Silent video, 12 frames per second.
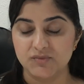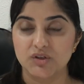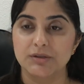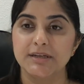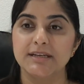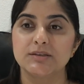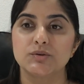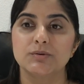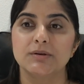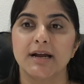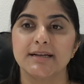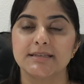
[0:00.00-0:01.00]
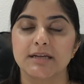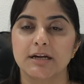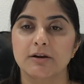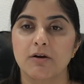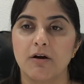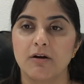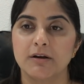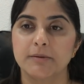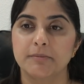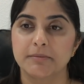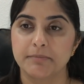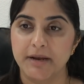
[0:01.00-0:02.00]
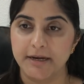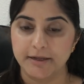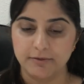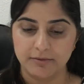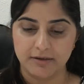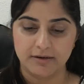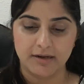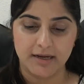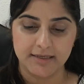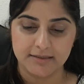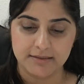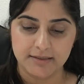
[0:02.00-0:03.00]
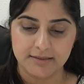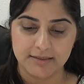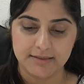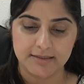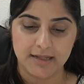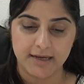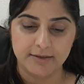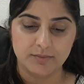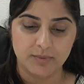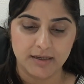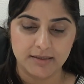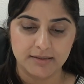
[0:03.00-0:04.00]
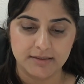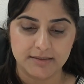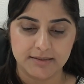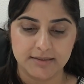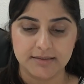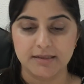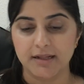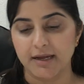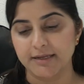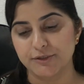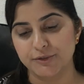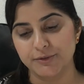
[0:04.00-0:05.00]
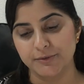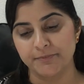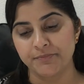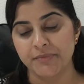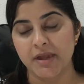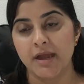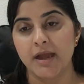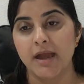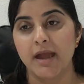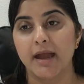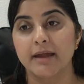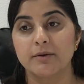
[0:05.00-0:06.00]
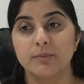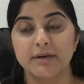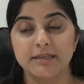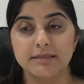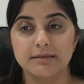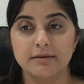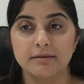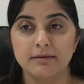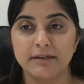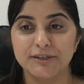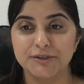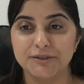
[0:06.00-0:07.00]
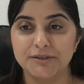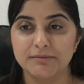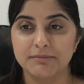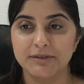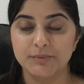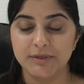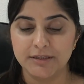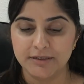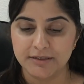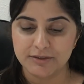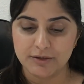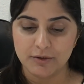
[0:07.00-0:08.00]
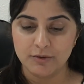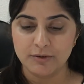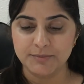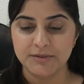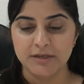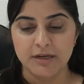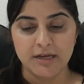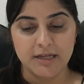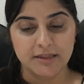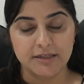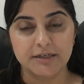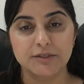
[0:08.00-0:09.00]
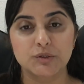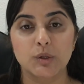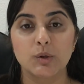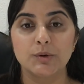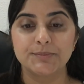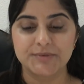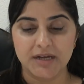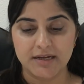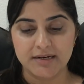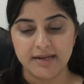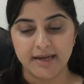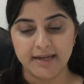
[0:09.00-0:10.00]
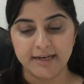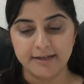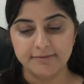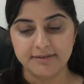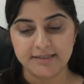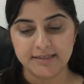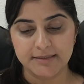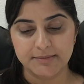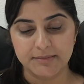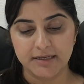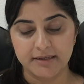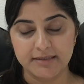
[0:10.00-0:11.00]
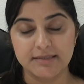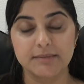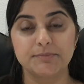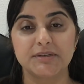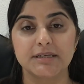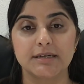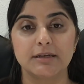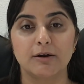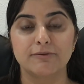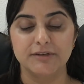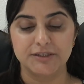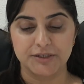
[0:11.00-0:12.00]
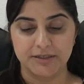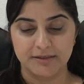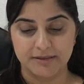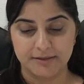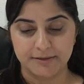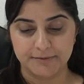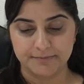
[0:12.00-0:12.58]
So these two lines are called perpendicular lines. This is line 1, this is line 2. And what is the relationship between their slopes? Their slopes are negative reciprocal of each other.